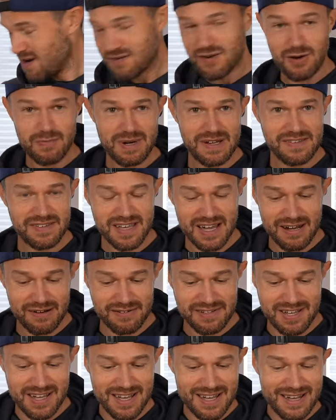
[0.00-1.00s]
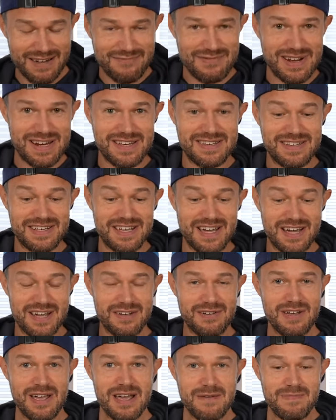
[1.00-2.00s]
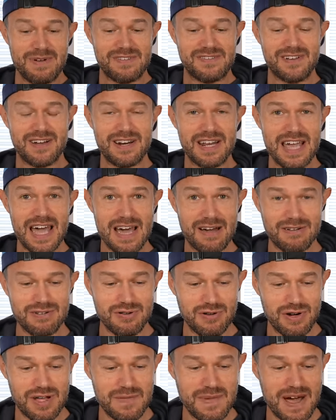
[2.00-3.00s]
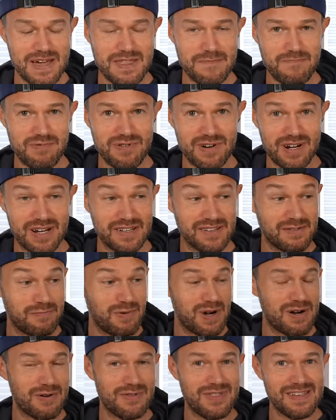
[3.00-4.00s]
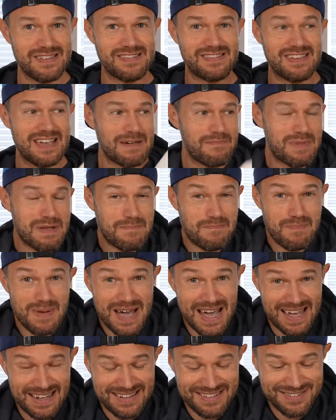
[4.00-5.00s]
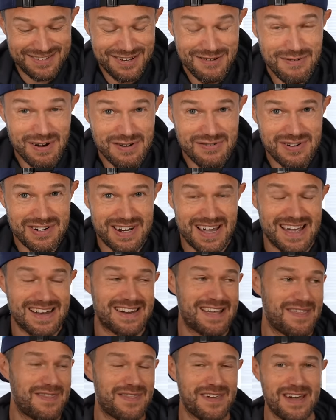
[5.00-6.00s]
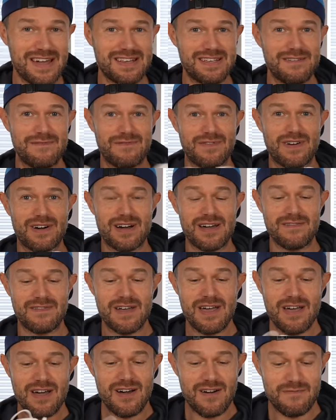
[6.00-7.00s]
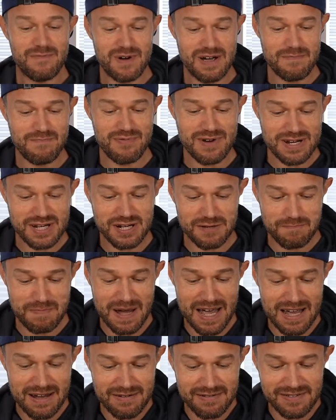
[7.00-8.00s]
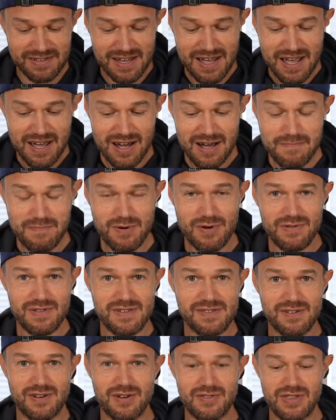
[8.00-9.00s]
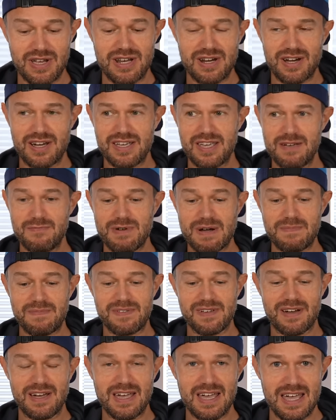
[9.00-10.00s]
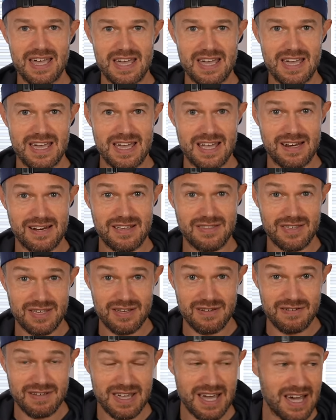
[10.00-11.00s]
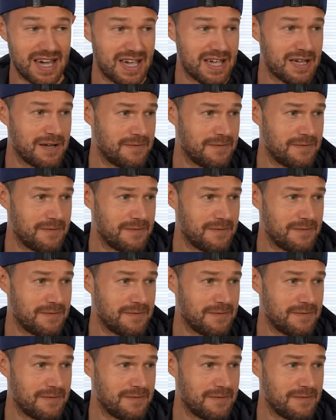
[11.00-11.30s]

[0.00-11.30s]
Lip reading: Got my scales here ready to go. But starting out, talking about the price. Well, this set me back 235 of my British pounds. I bought this on the Nike website here in the UK.